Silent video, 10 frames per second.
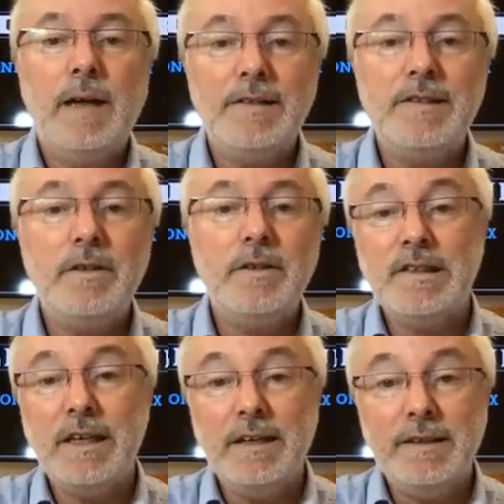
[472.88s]
As you can
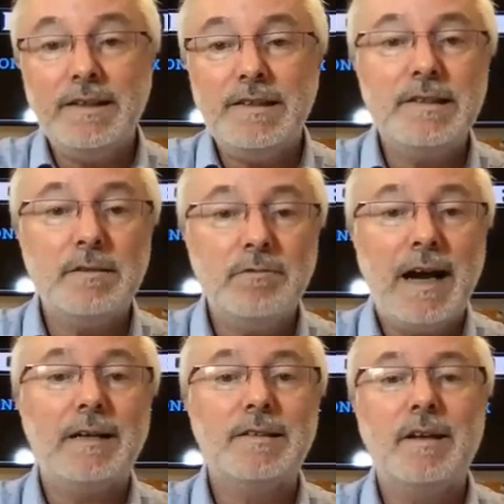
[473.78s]
see, this is a
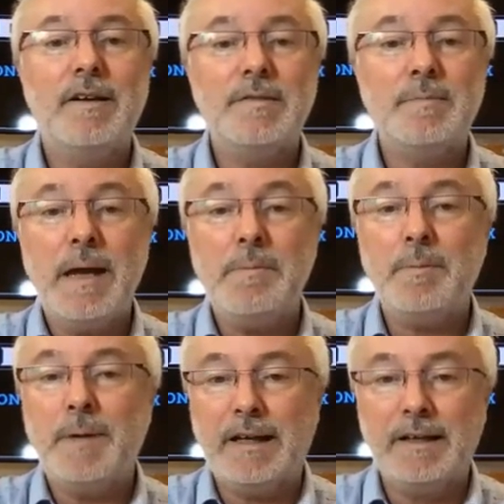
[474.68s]
rack-size
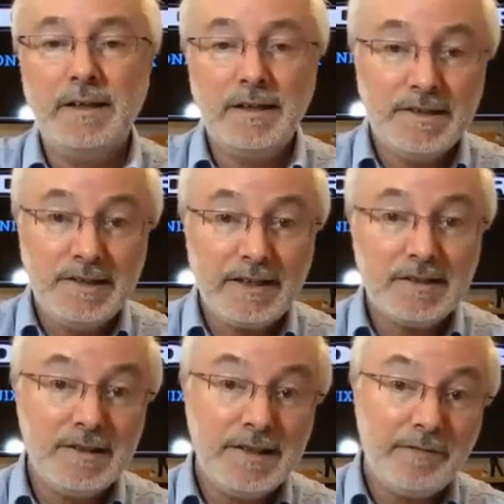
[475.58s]
paperback,
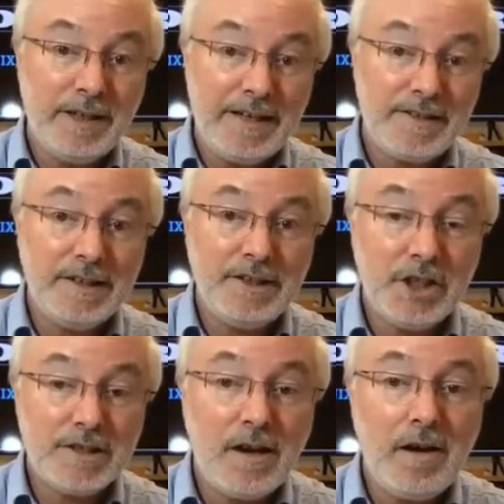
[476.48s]
6 7/8
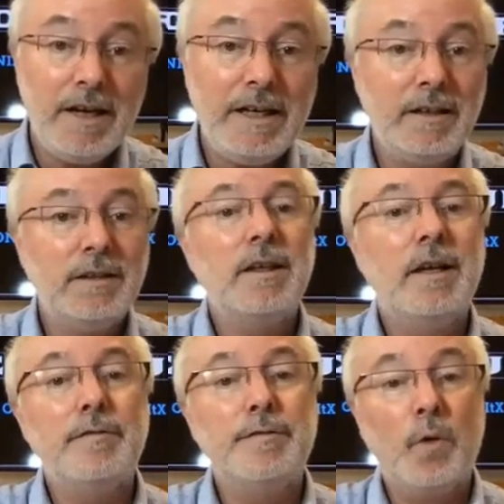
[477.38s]
inches high
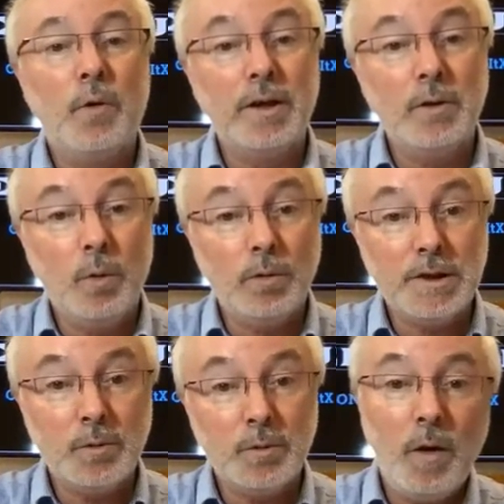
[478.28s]
and 4
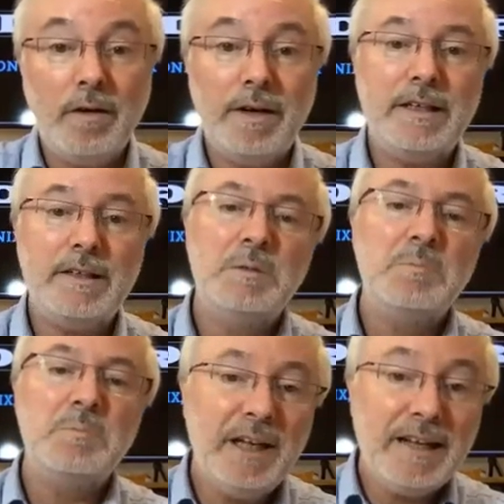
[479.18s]
1/4 wide,
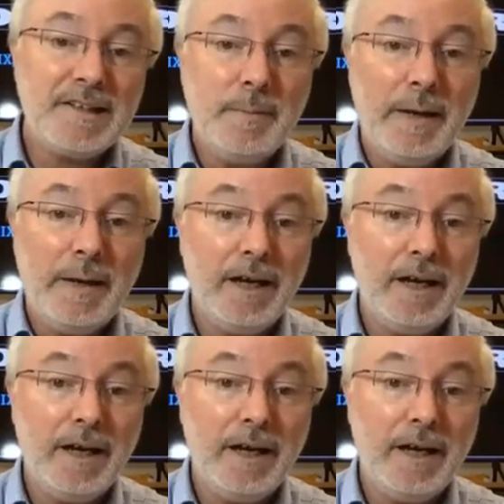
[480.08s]
and that's about